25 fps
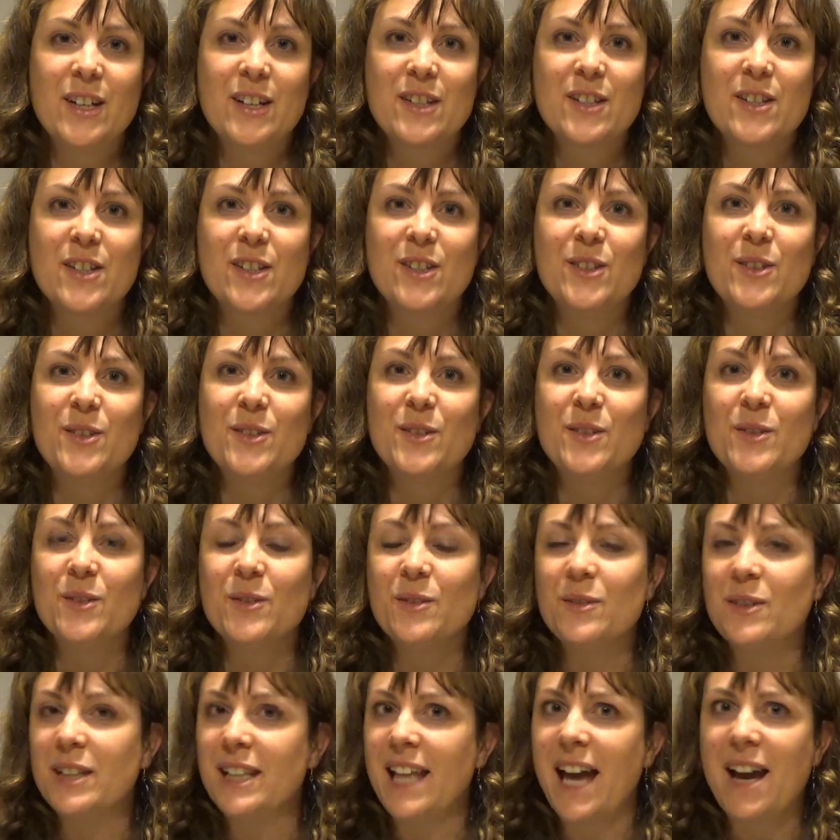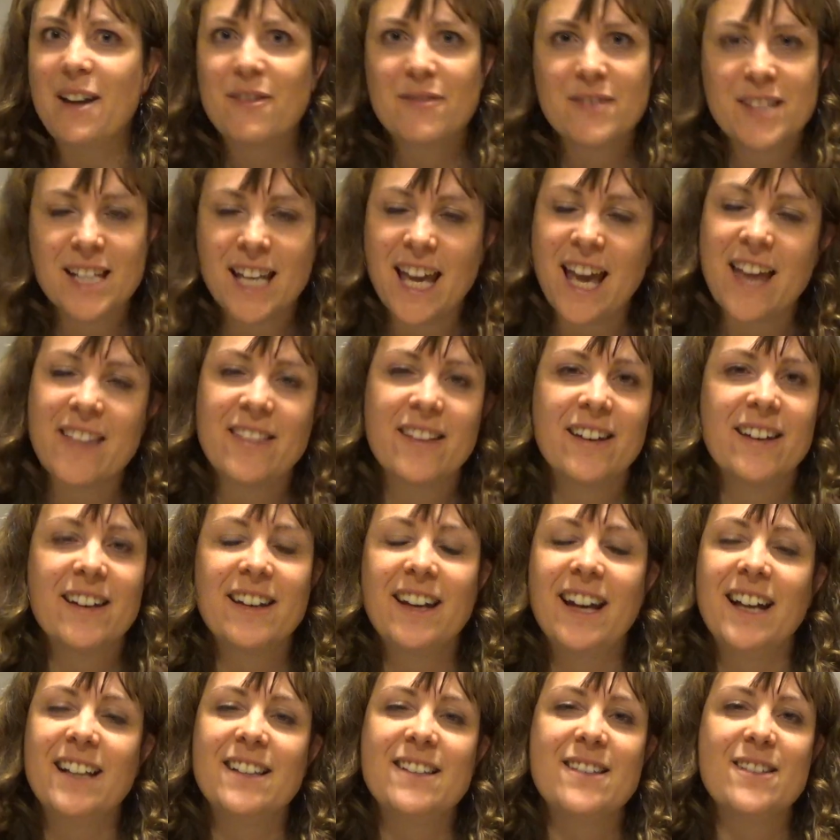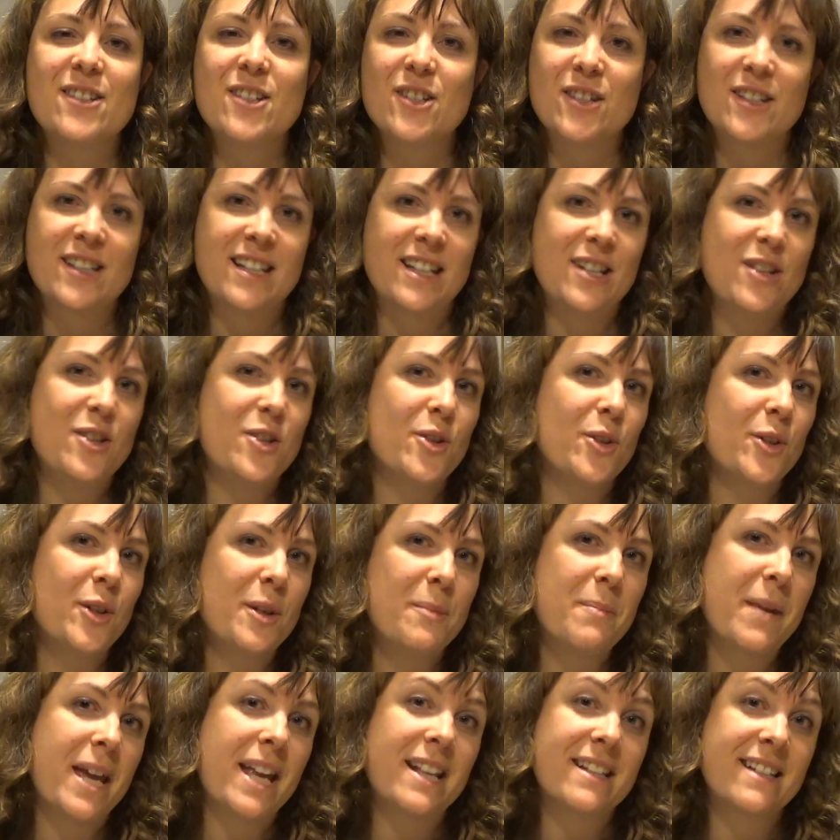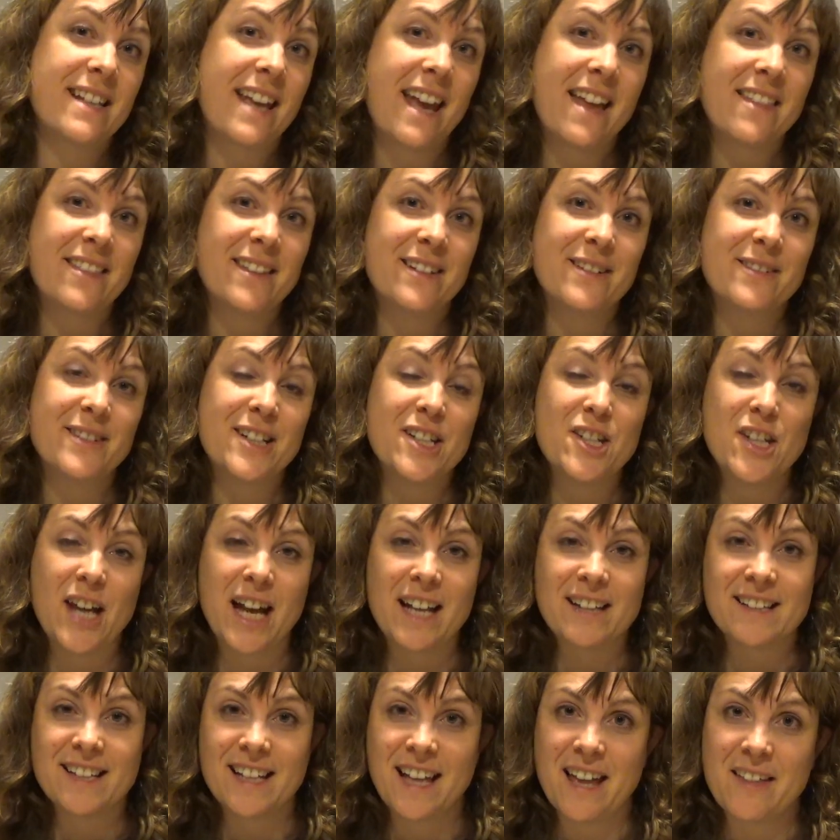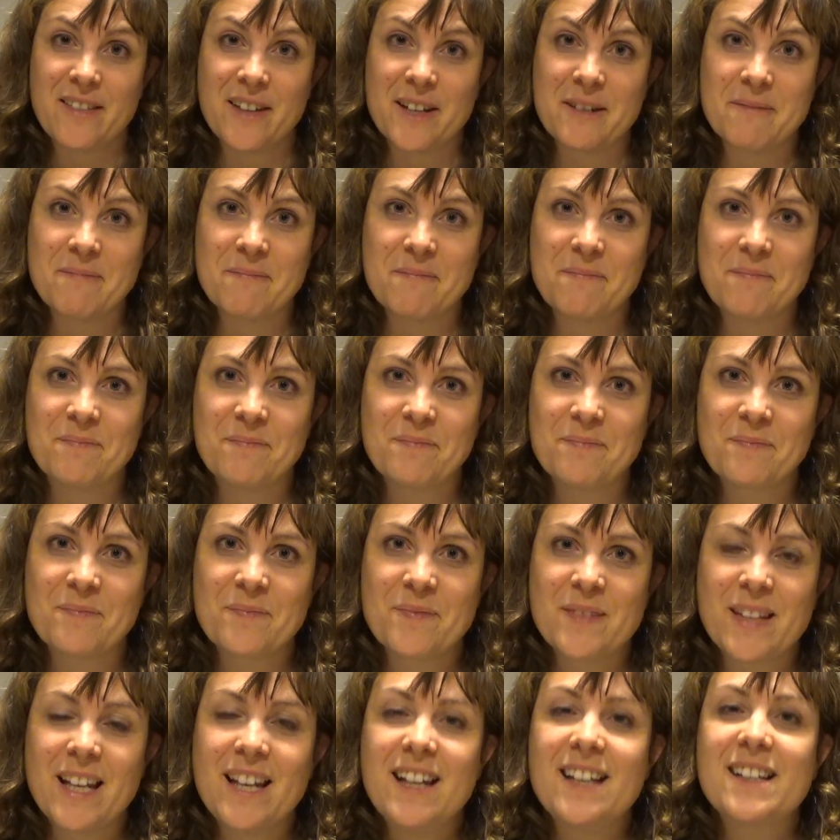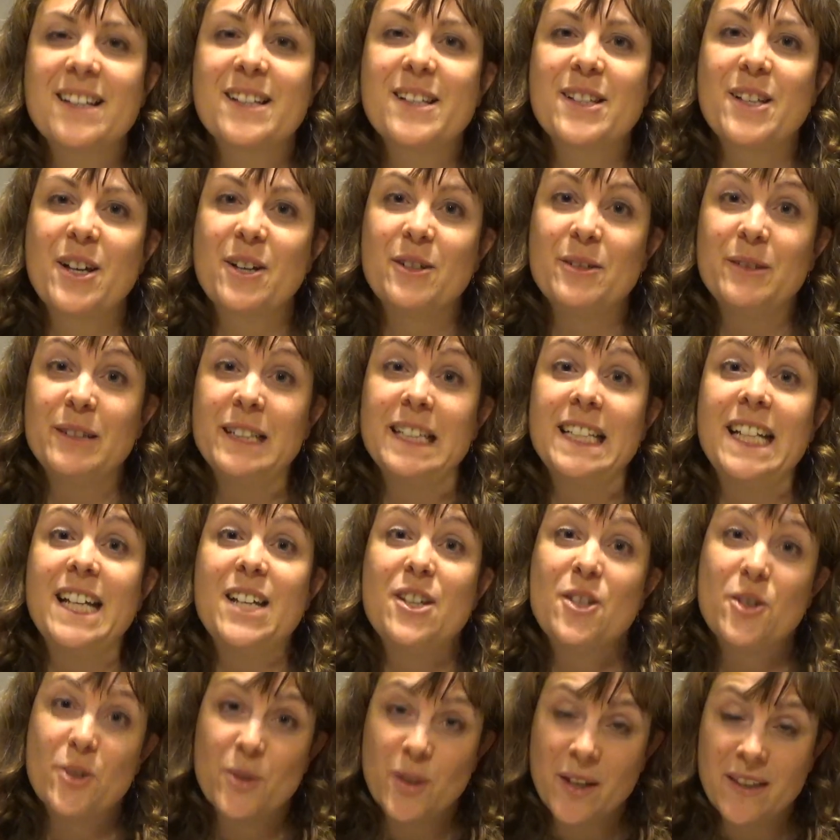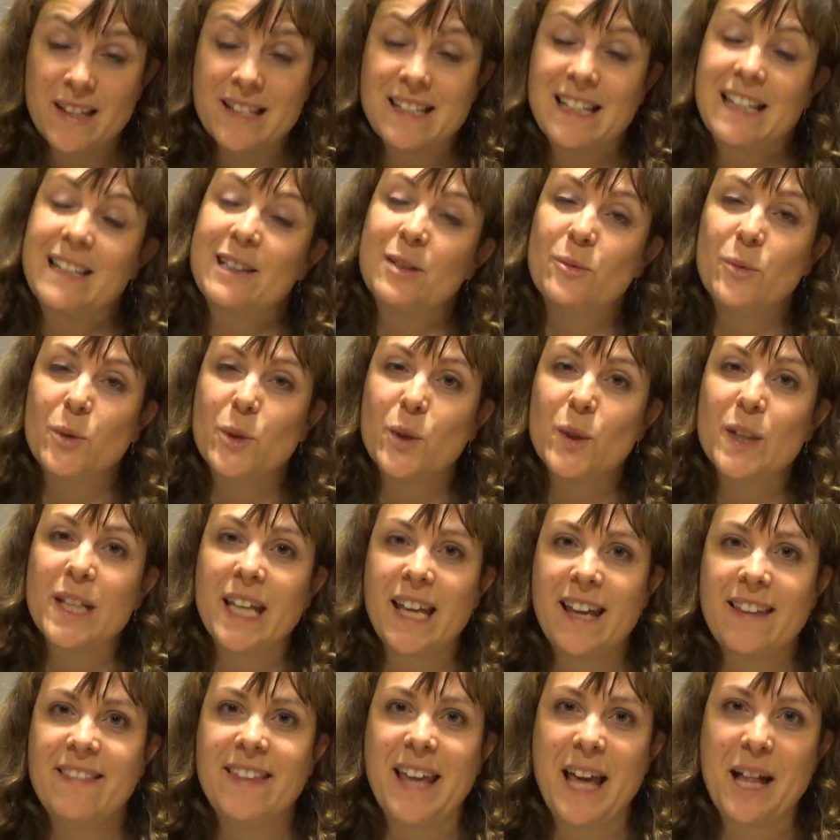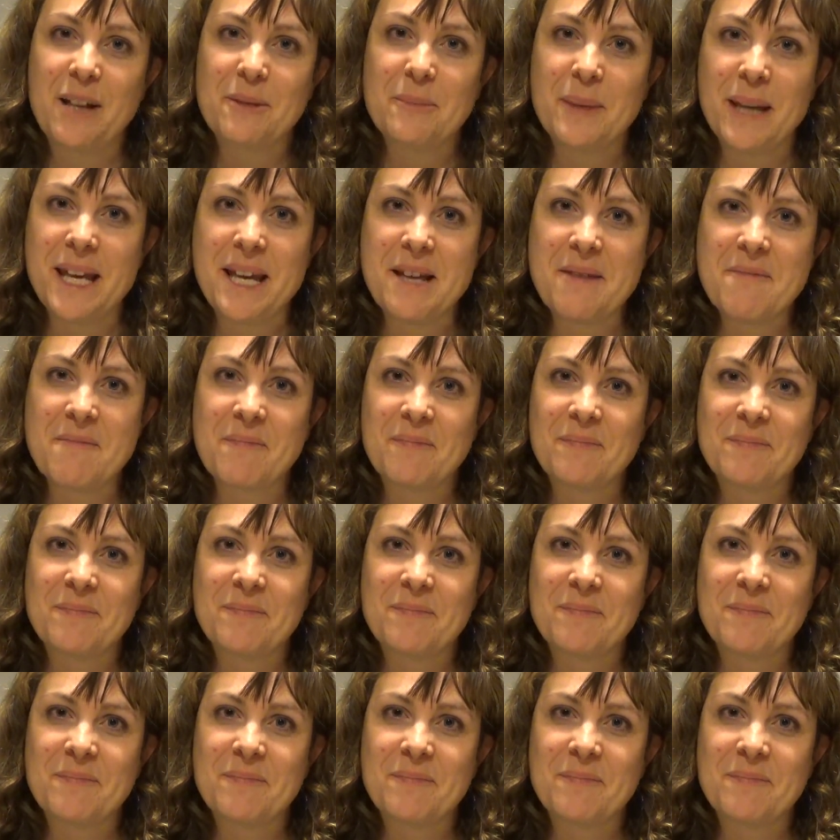to laugh together and just enjoy being together and chat together. So enjoy this little walk in the Alpine.